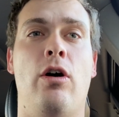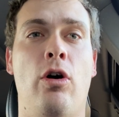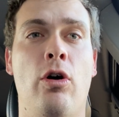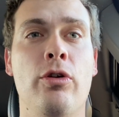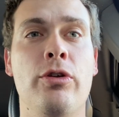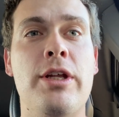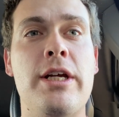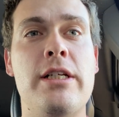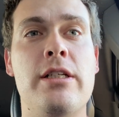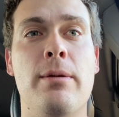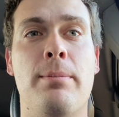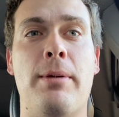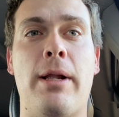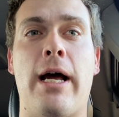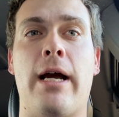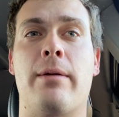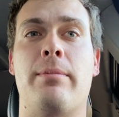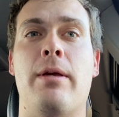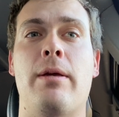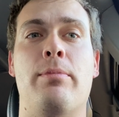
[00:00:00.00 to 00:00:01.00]
Only to
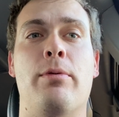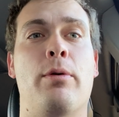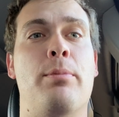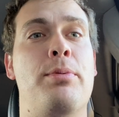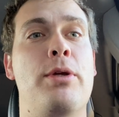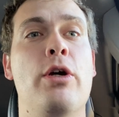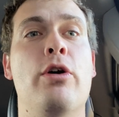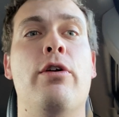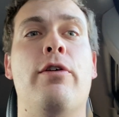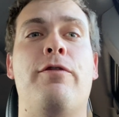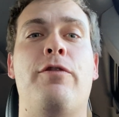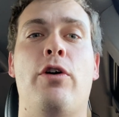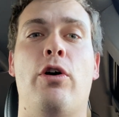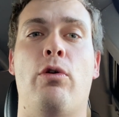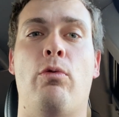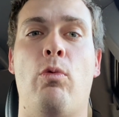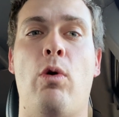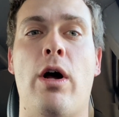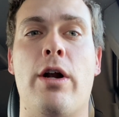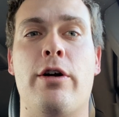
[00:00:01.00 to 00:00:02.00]
black people.
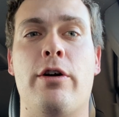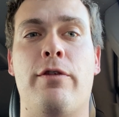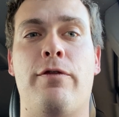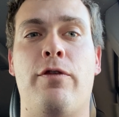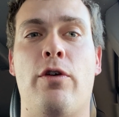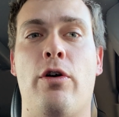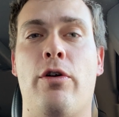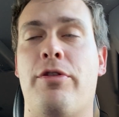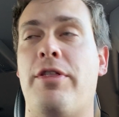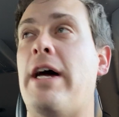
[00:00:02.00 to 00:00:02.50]
Beautiful. Wonderful.